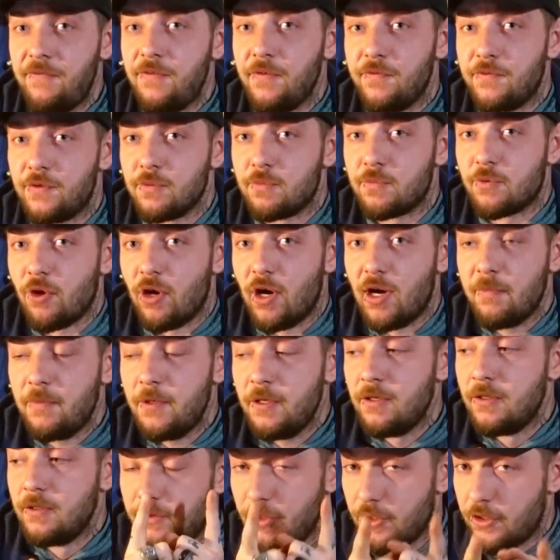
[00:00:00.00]
you've subscribed,
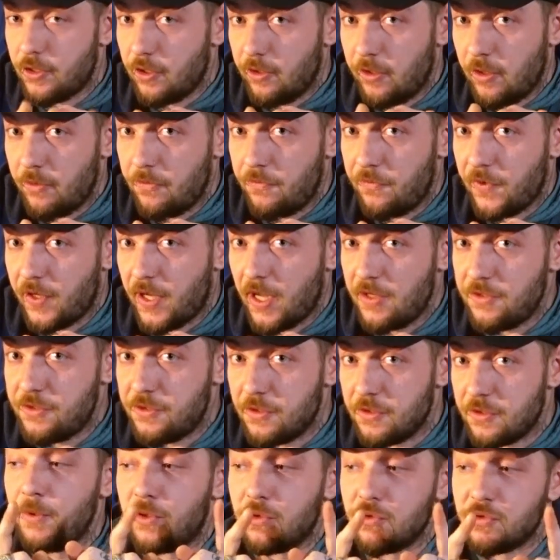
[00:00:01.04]
turn on
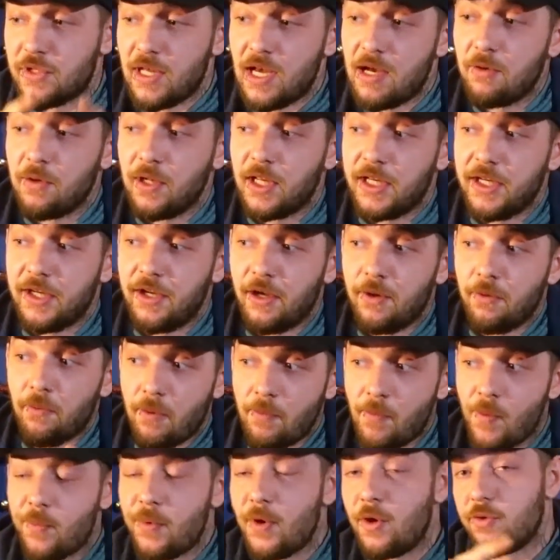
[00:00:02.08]
notification, because that will let you know
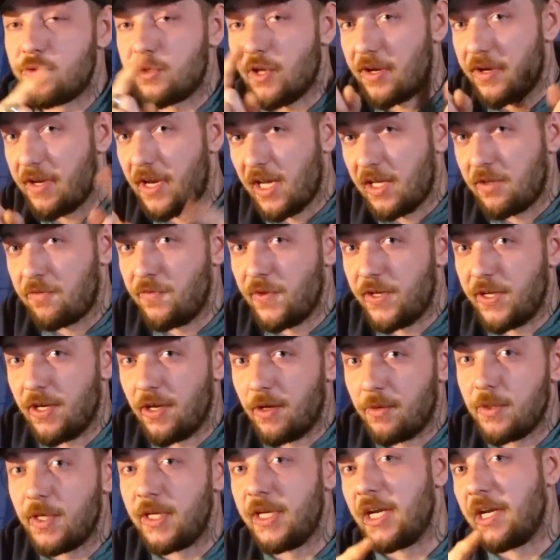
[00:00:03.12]
when we post our next
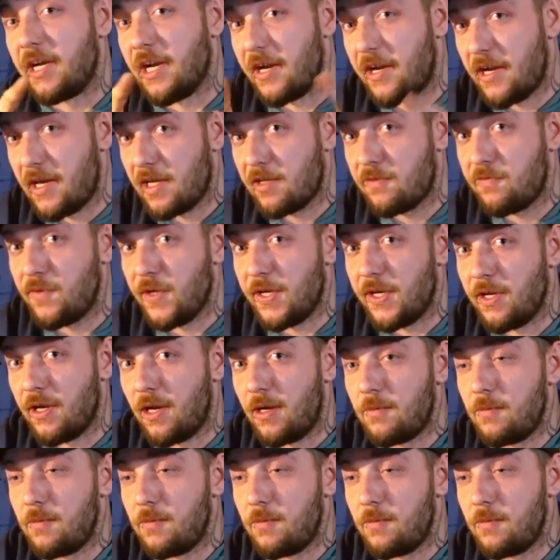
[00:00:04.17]
video. And in our next video,